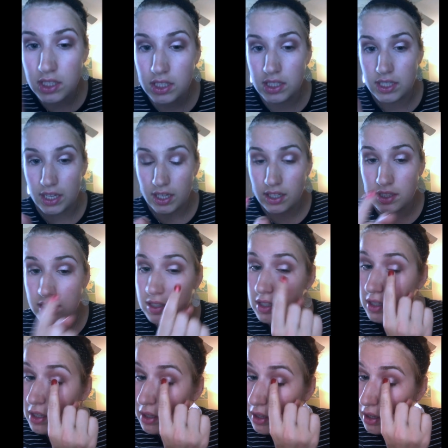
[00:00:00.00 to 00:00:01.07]
sticks,
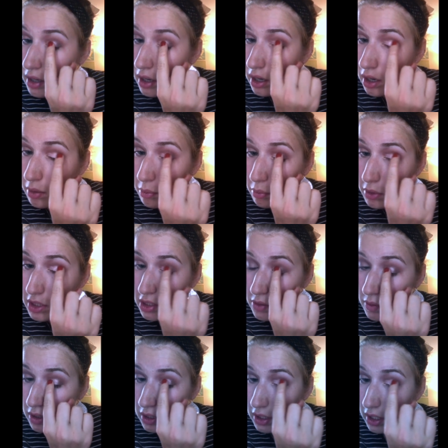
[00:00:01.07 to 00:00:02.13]
which is
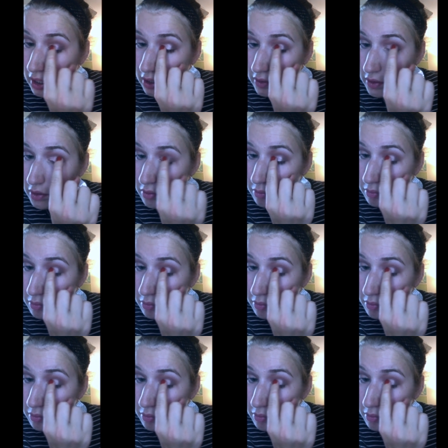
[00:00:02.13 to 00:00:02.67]
really nice.